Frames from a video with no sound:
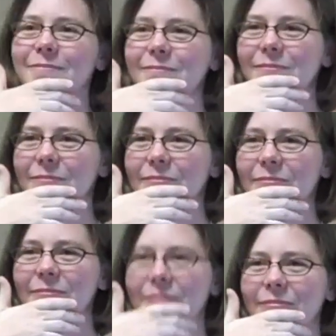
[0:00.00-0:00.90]
side.
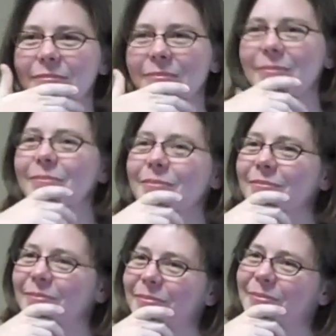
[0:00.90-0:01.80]
Hmm?
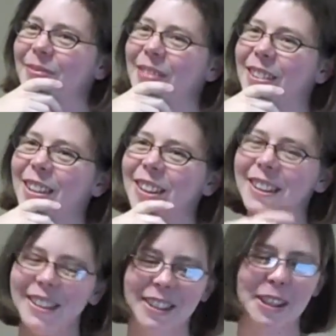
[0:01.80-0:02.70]
Yeah, the
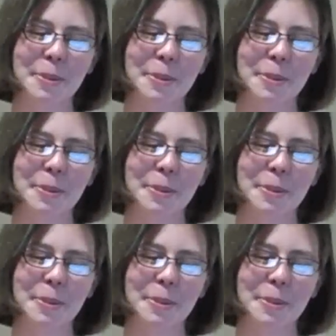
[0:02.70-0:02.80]
bottom side. The